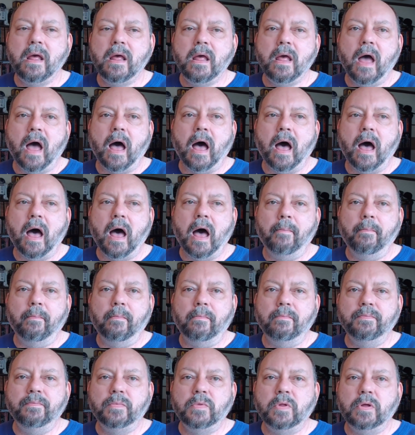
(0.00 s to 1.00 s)

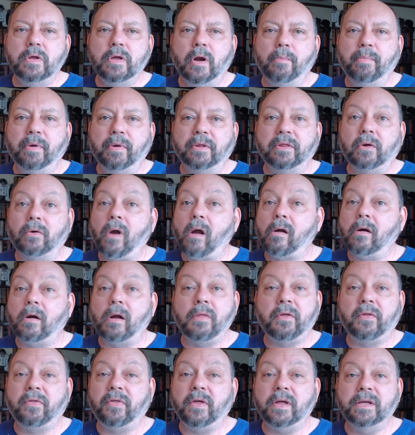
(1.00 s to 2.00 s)
But there are
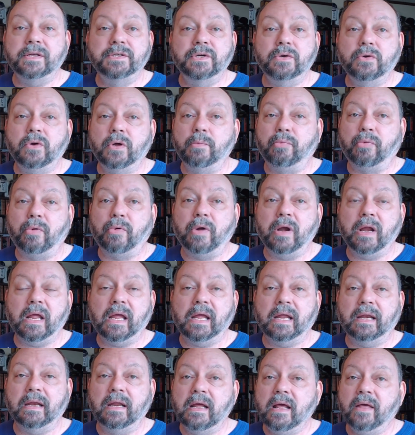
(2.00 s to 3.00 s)
other things you could bring
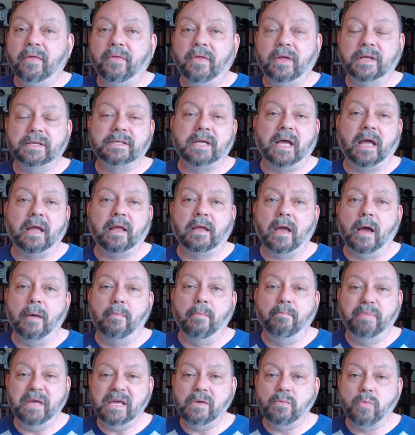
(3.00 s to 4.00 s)
in, things like
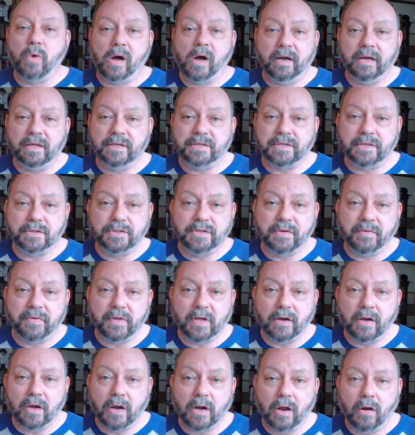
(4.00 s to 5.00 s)
B1 in Search of the
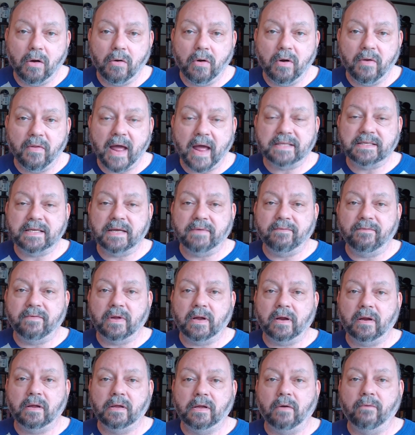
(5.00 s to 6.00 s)
Unknown. That's a
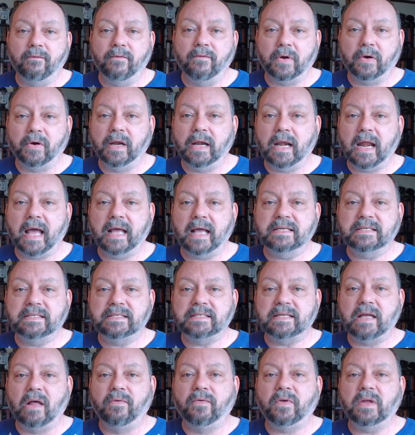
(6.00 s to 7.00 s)
very nice
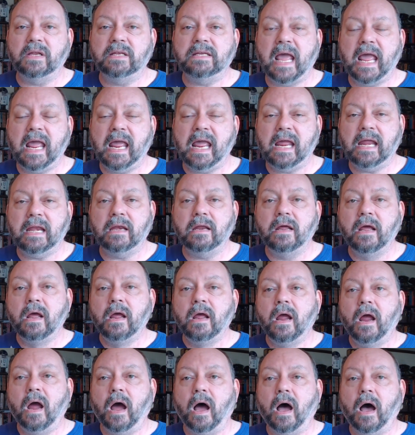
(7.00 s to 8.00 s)
self-contained
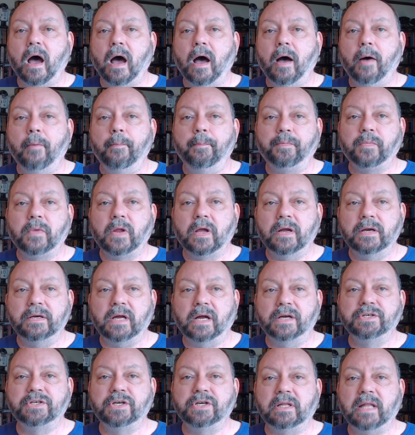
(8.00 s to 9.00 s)

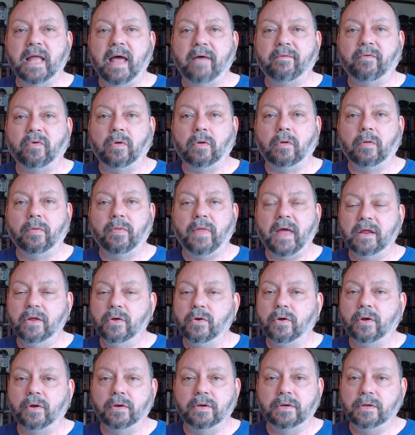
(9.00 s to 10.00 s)
dungeon level that you
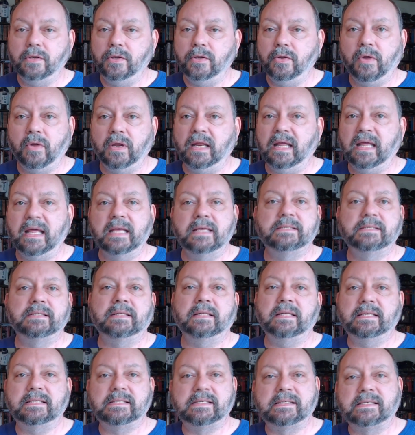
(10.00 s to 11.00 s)
could
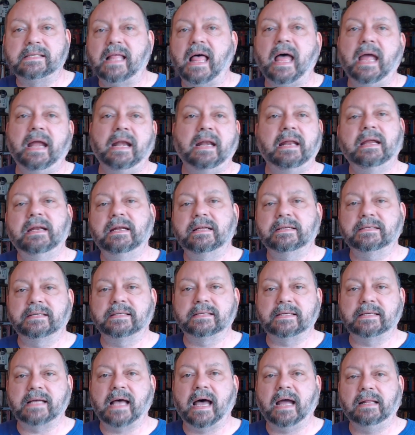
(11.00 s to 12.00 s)
easily slide in as a
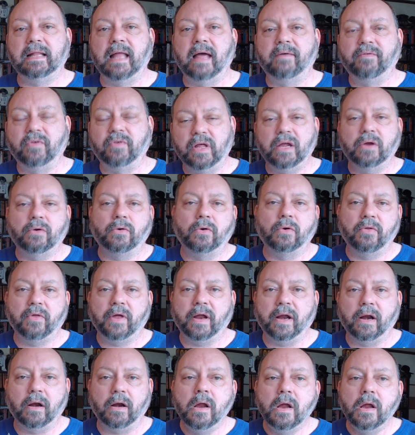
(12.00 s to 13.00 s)
side level here or
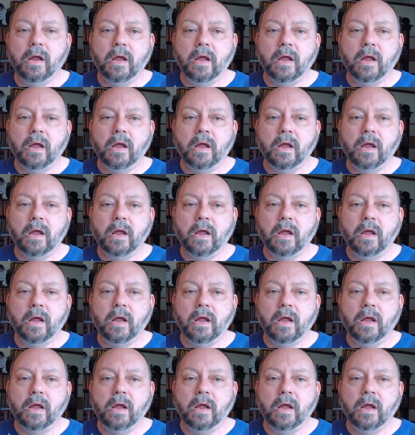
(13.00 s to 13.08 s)
there.